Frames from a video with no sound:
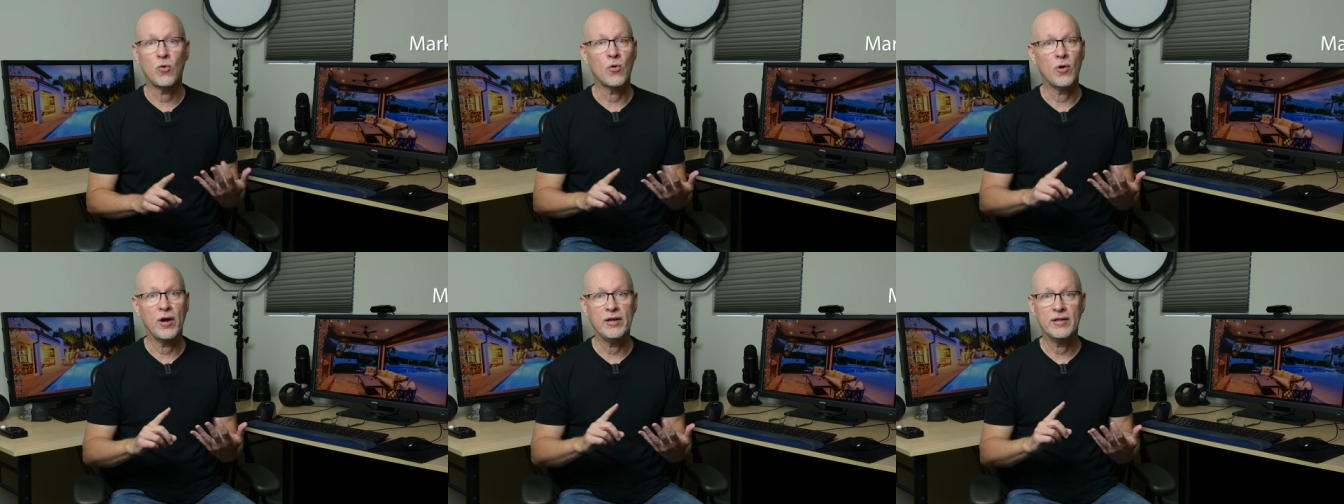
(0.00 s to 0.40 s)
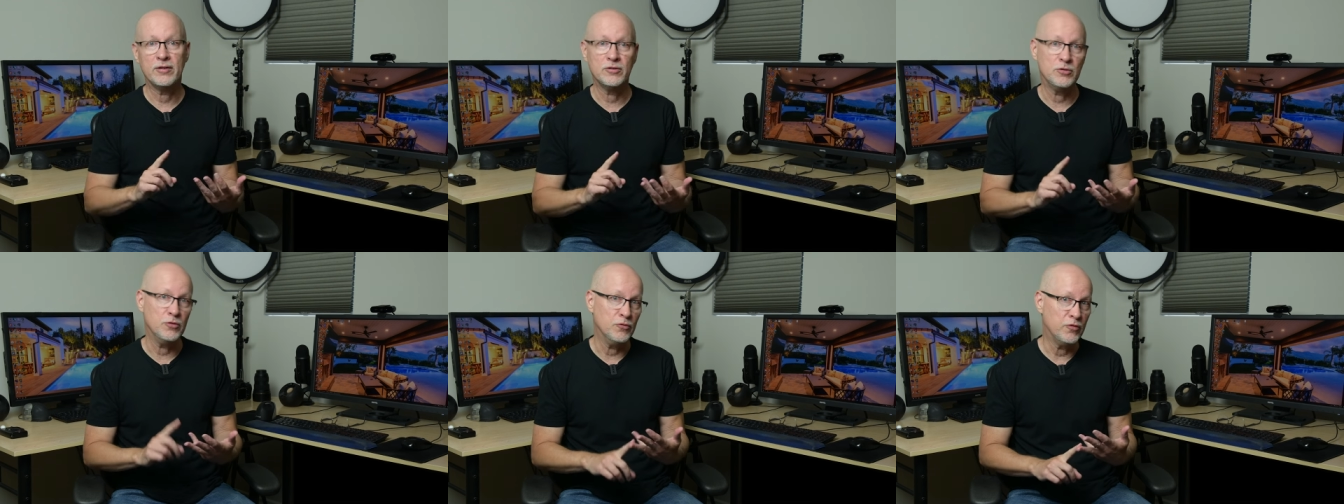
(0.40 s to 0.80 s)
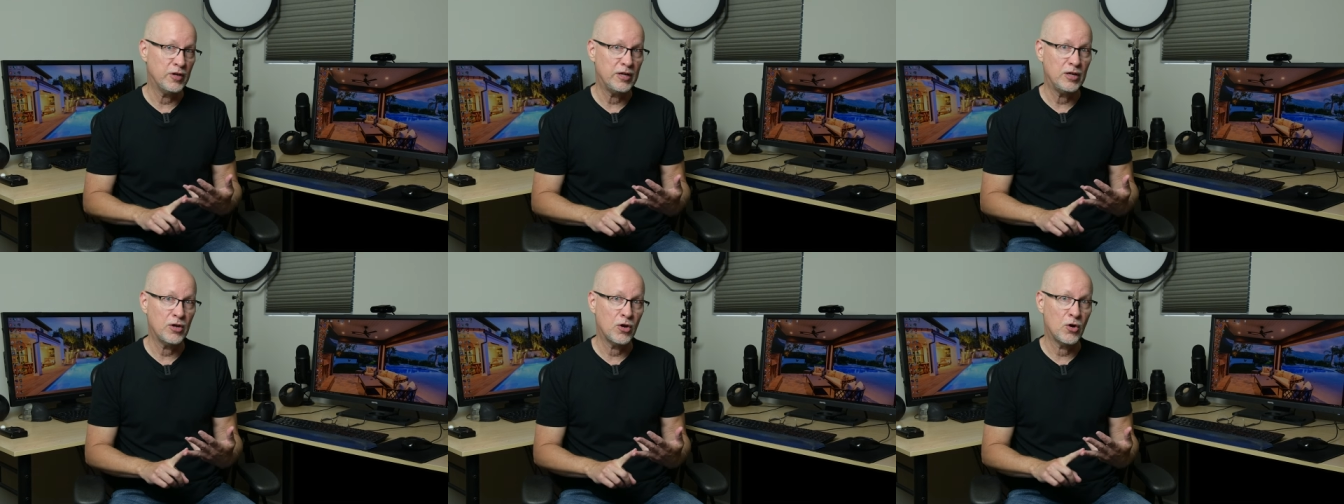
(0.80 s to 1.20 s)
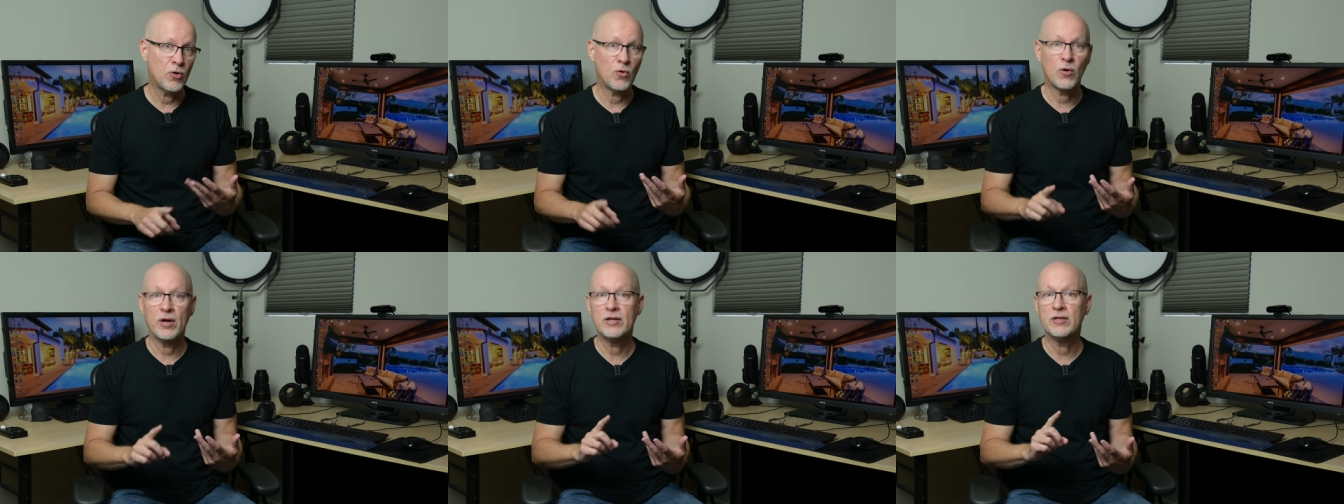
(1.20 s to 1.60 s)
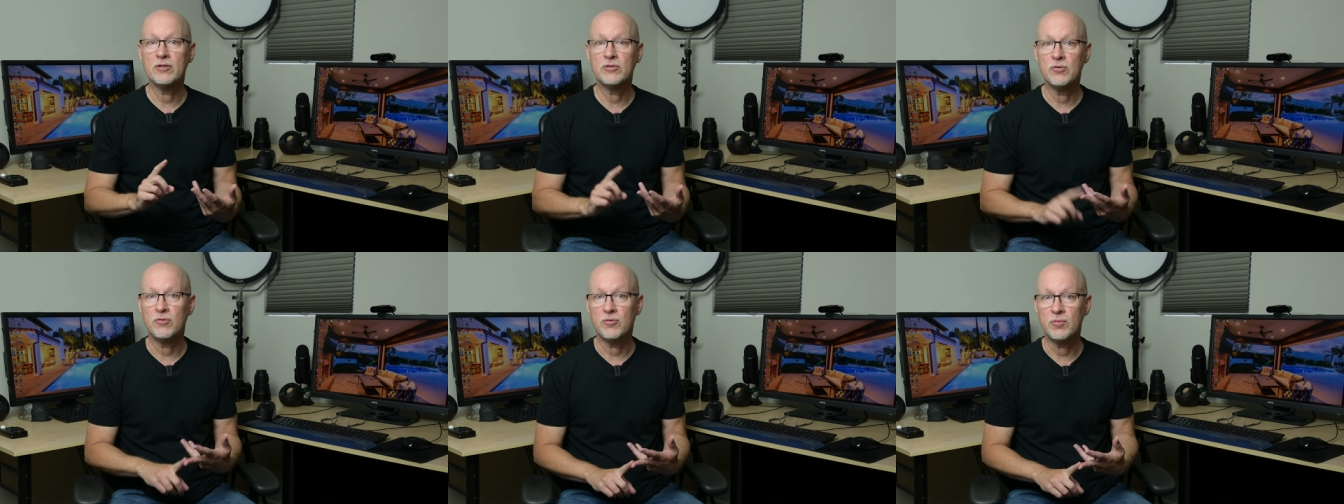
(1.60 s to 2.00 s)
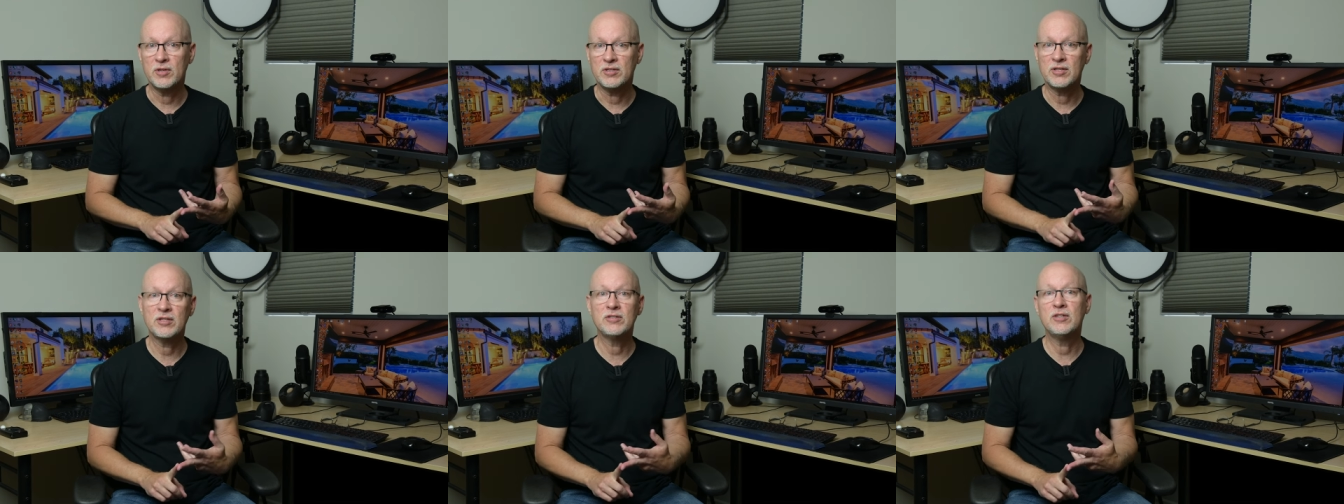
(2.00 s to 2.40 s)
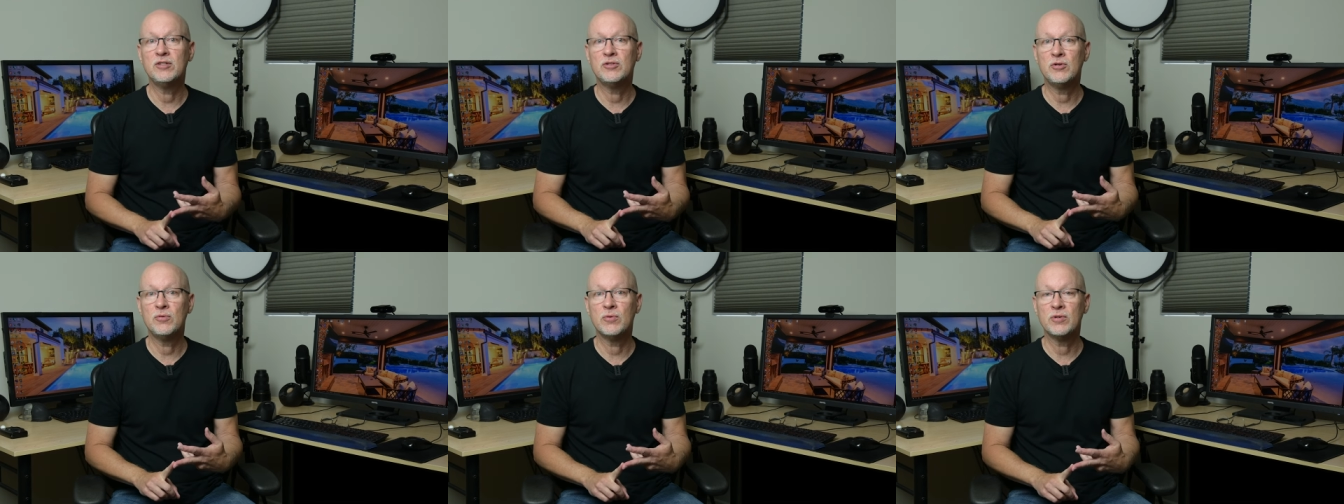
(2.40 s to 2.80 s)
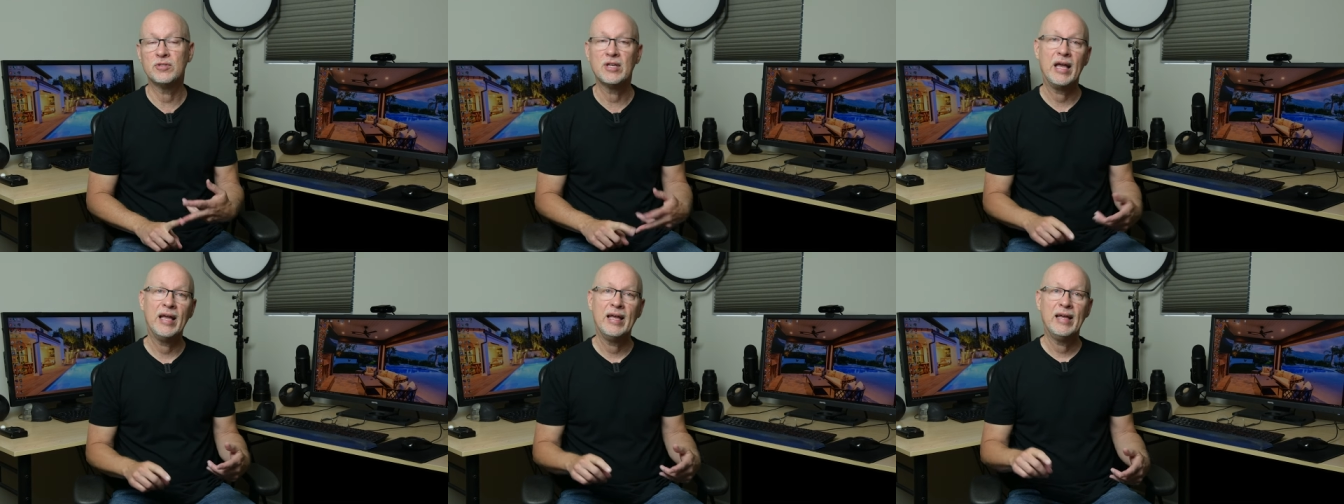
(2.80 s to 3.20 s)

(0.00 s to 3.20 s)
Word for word: or I didn't do video, or I didn't do three sixty tours.